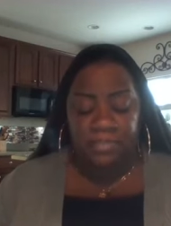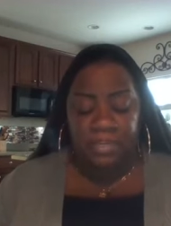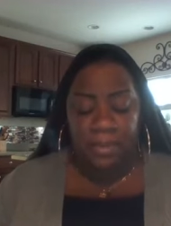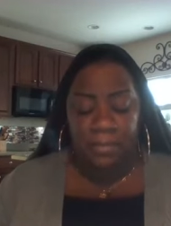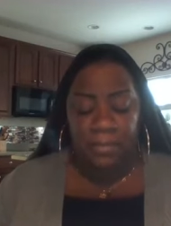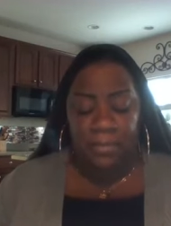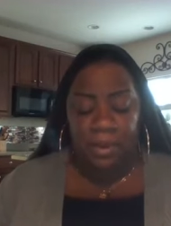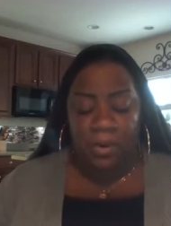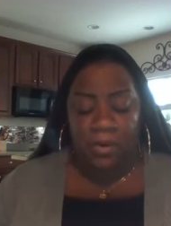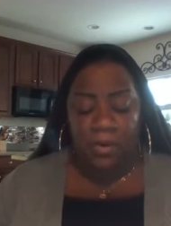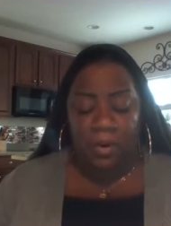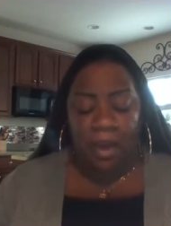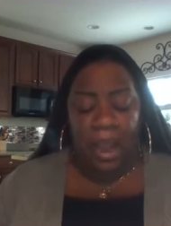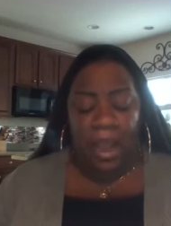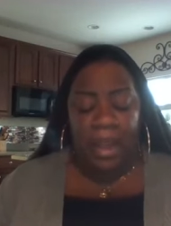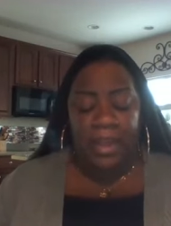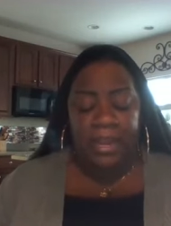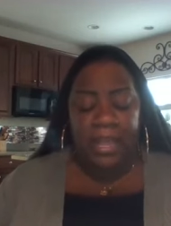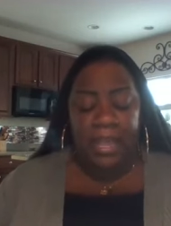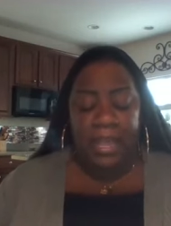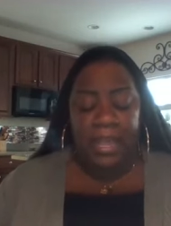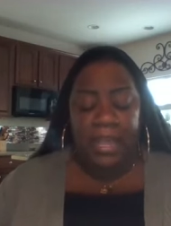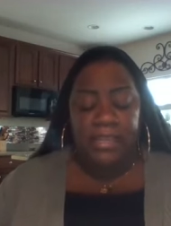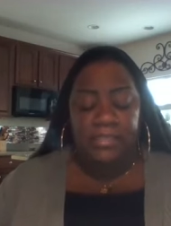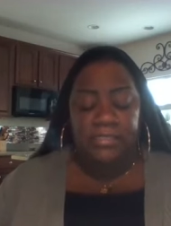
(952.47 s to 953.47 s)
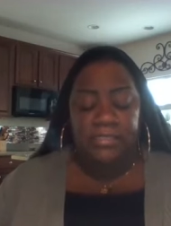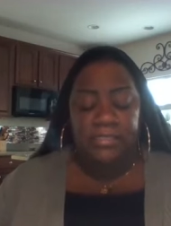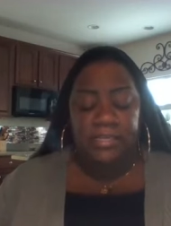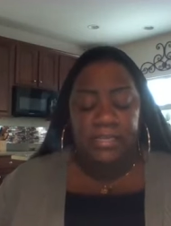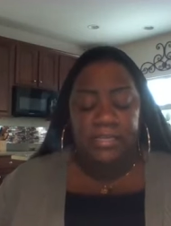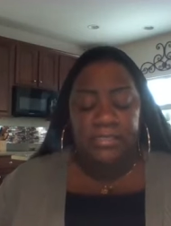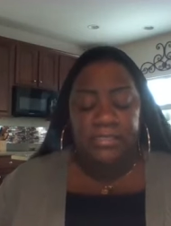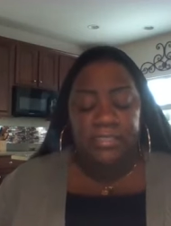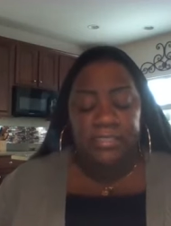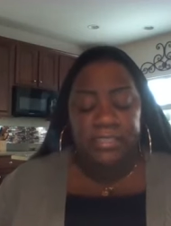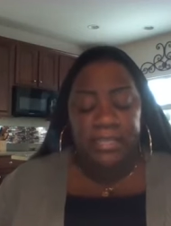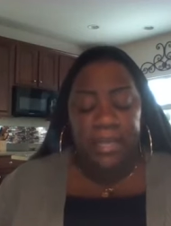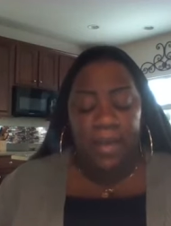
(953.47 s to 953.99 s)
Democrat. He
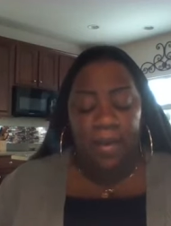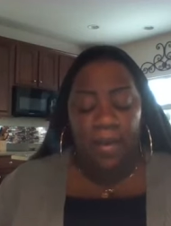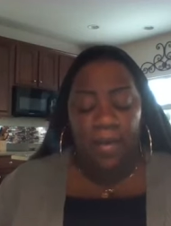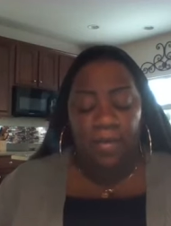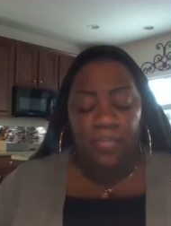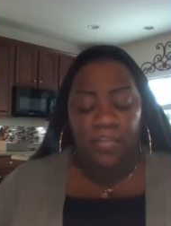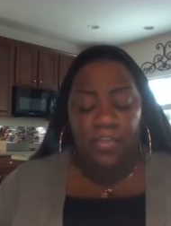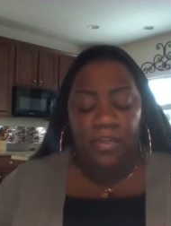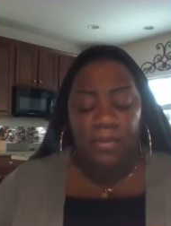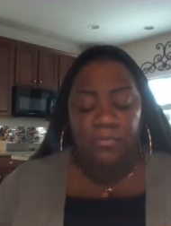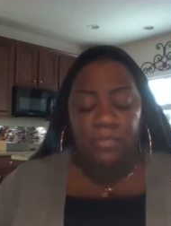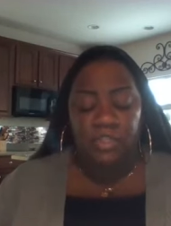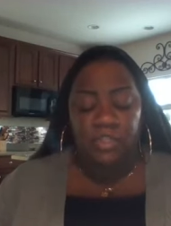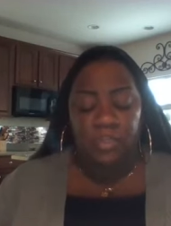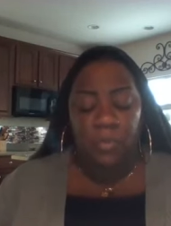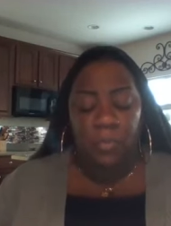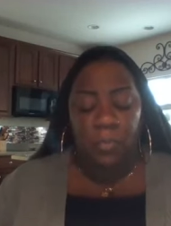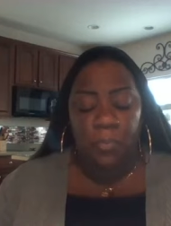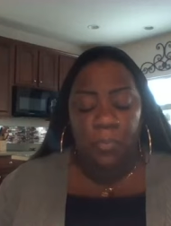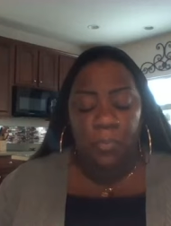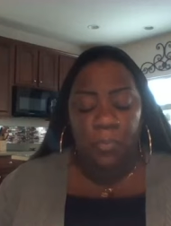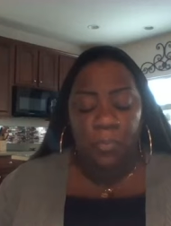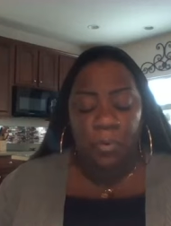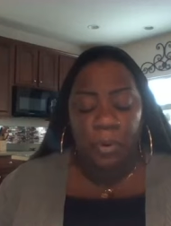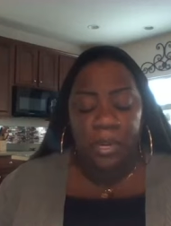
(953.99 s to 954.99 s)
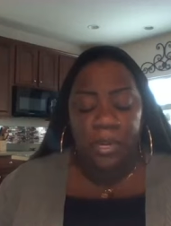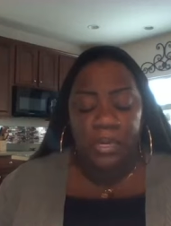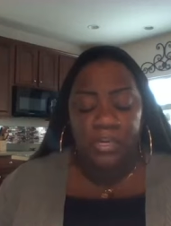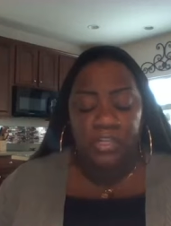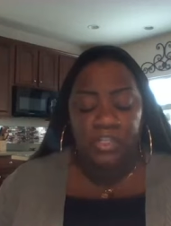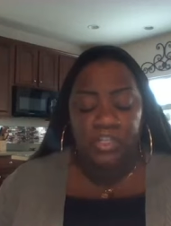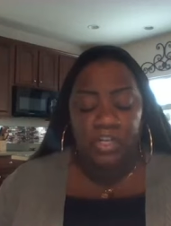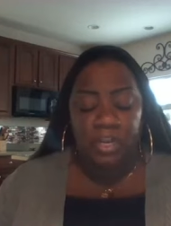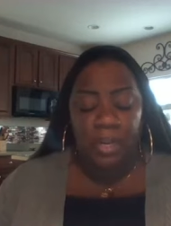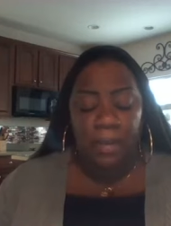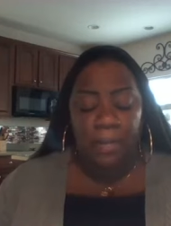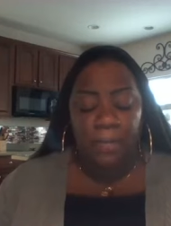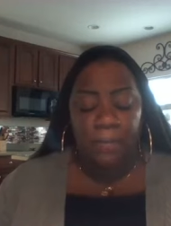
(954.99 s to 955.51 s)
says, tell them to
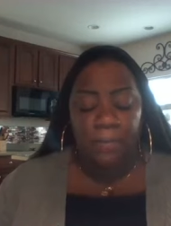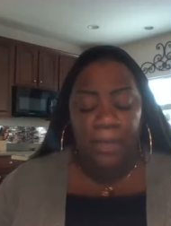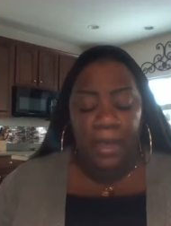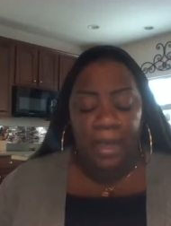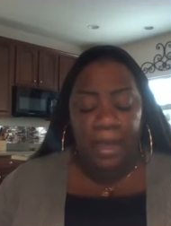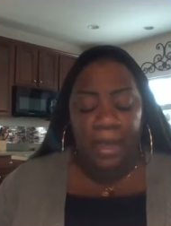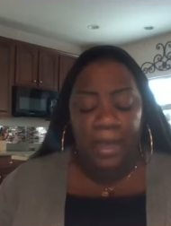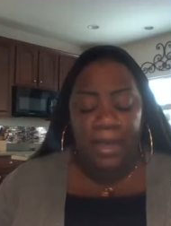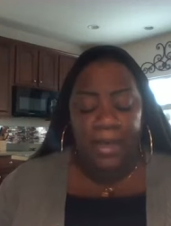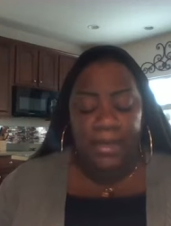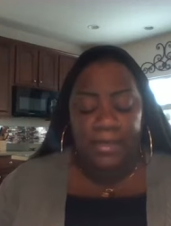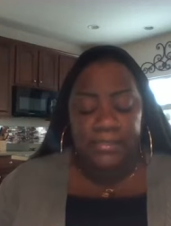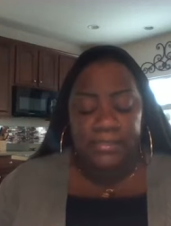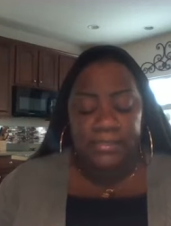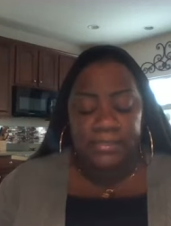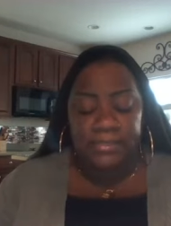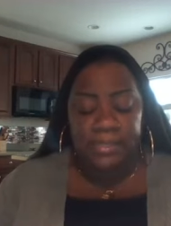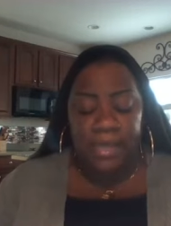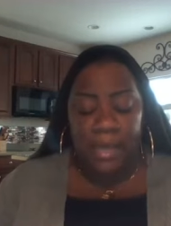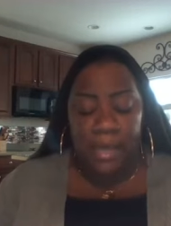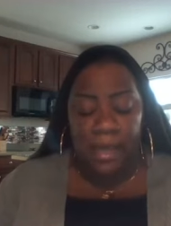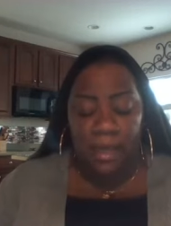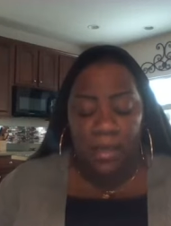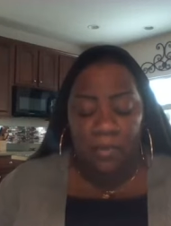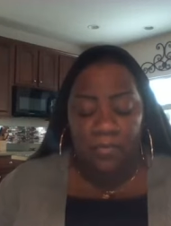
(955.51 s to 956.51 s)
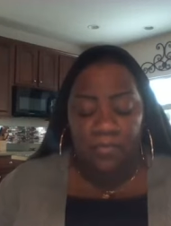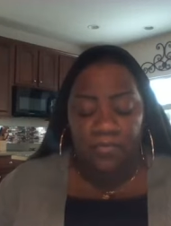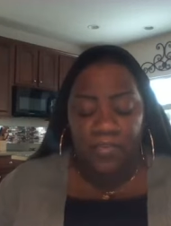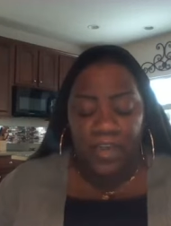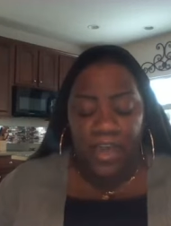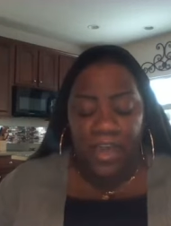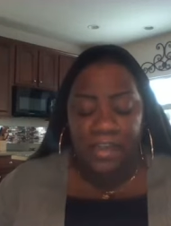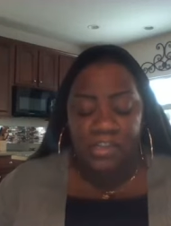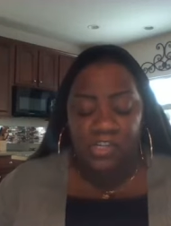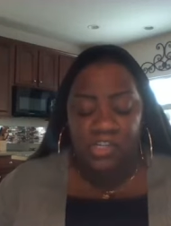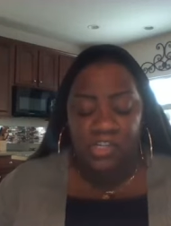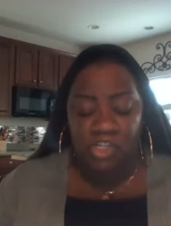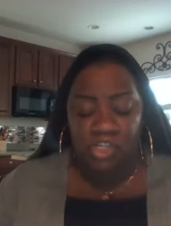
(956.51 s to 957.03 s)
preach my
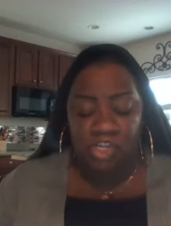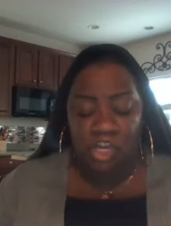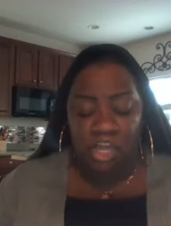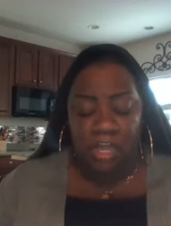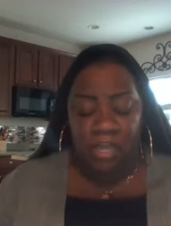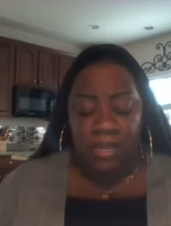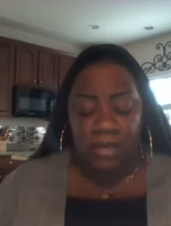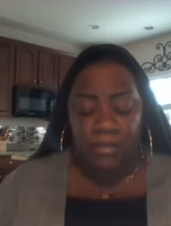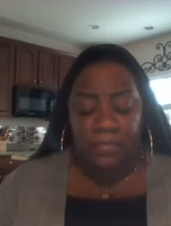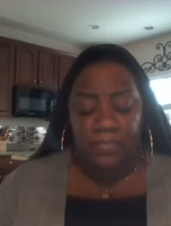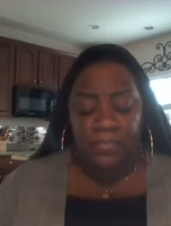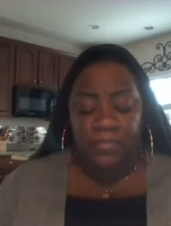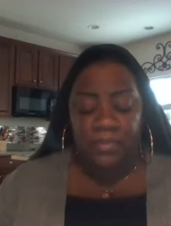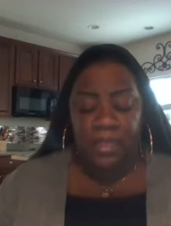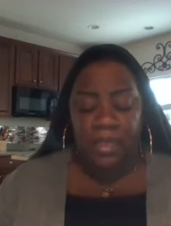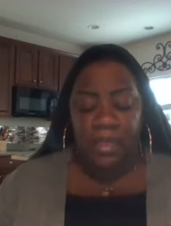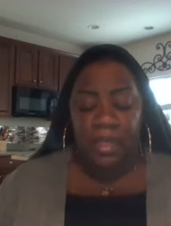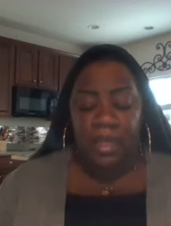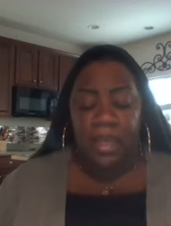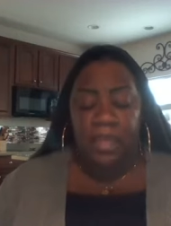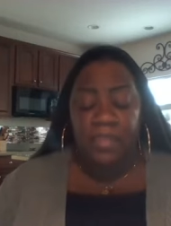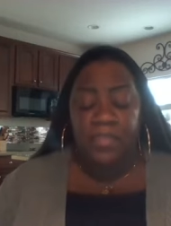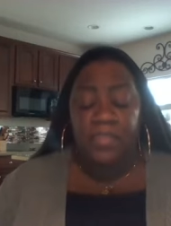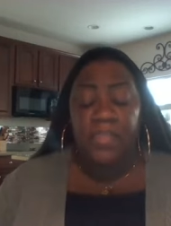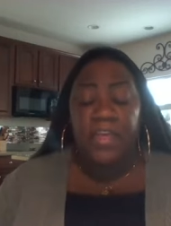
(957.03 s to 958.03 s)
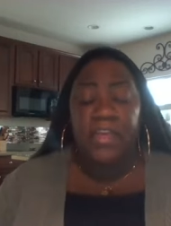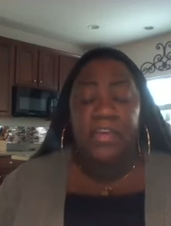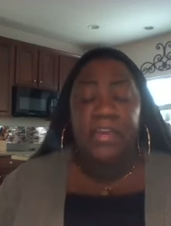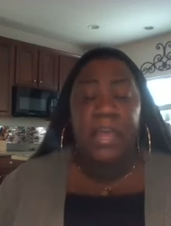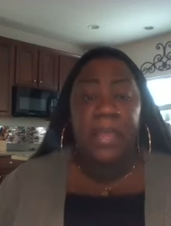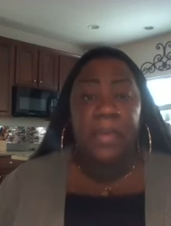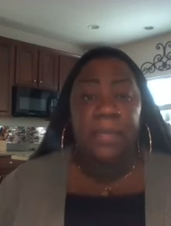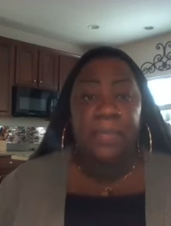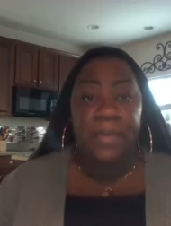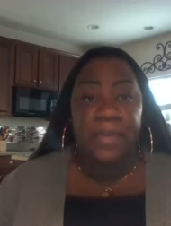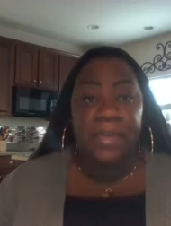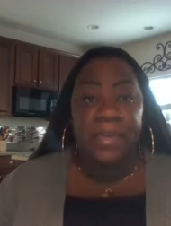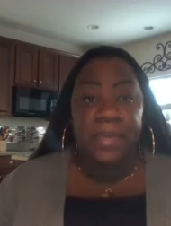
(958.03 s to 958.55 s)
salvation. And then
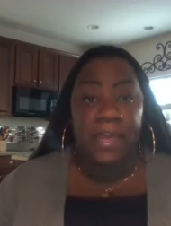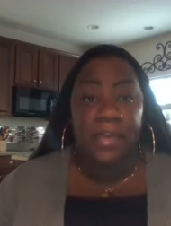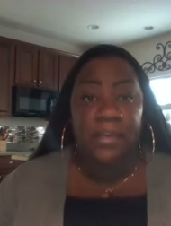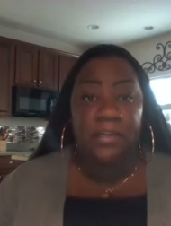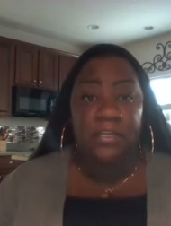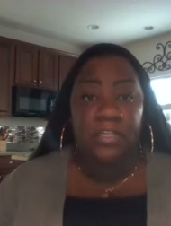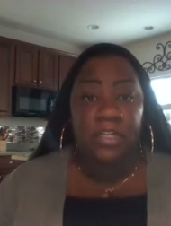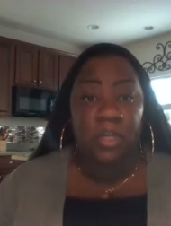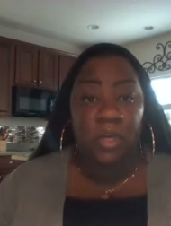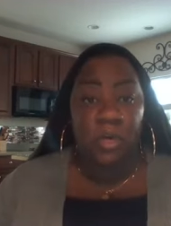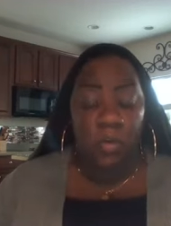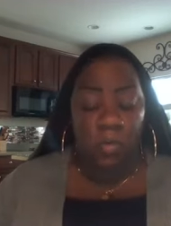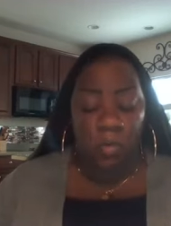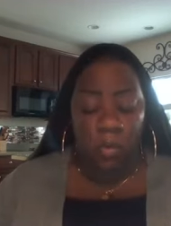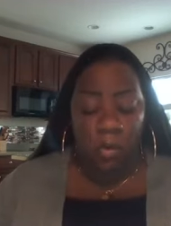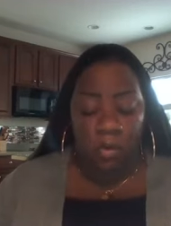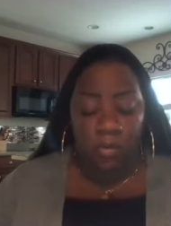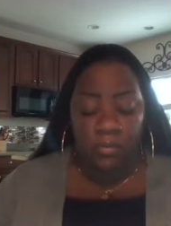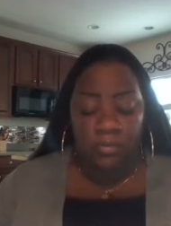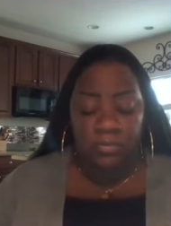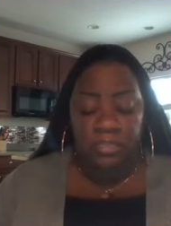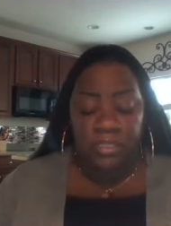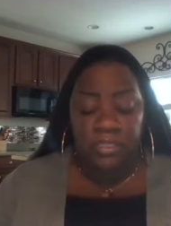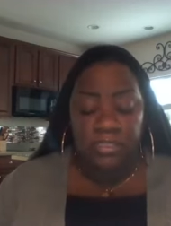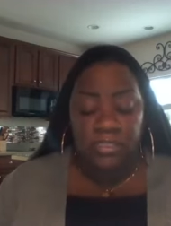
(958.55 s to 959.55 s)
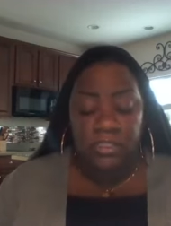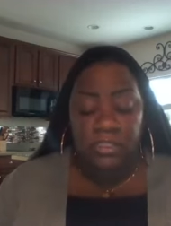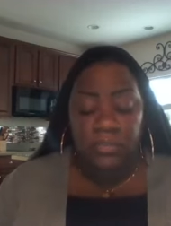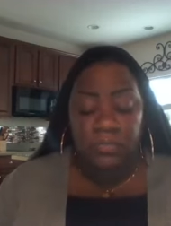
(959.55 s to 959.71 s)
he began to quote, the